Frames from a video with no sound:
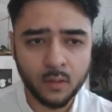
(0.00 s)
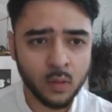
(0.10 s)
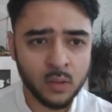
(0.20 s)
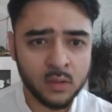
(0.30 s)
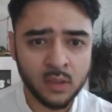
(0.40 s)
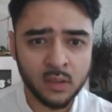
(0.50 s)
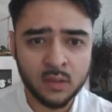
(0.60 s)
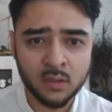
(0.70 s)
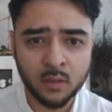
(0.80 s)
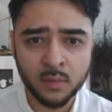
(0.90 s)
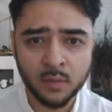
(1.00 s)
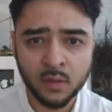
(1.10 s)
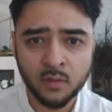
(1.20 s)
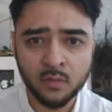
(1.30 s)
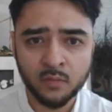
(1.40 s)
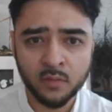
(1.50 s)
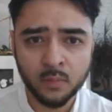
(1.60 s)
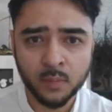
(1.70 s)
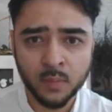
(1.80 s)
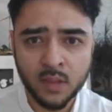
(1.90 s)
While I set this up, thank you for
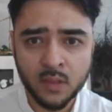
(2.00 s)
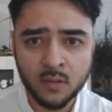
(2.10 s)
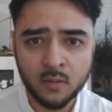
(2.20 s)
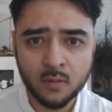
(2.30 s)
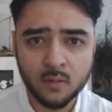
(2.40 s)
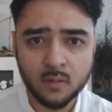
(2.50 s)
your patience.